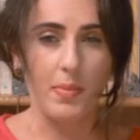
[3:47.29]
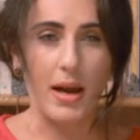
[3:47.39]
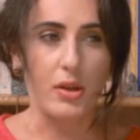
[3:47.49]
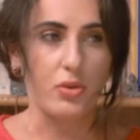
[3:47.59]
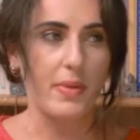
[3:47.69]

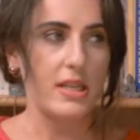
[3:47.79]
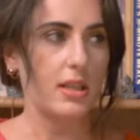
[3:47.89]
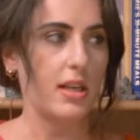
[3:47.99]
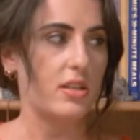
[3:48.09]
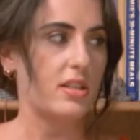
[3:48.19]
powder are
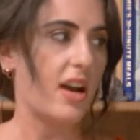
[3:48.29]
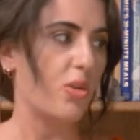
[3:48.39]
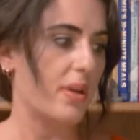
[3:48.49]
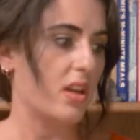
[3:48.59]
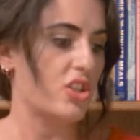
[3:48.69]
basically just
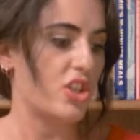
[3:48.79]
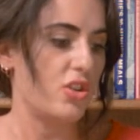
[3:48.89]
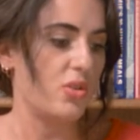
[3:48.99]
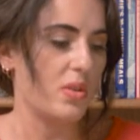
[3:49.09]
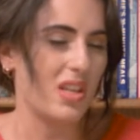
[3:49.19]
helping
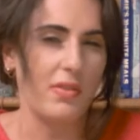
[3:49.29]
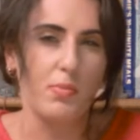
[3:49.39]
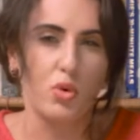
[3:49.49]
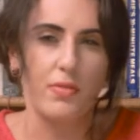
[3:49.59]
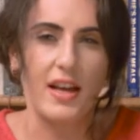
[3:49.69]
to give it
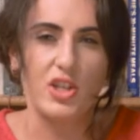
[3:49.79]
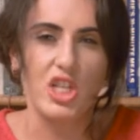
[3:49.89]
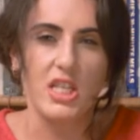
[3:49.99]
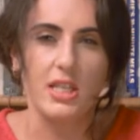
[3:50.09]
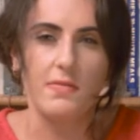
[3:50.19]
more of that cheesy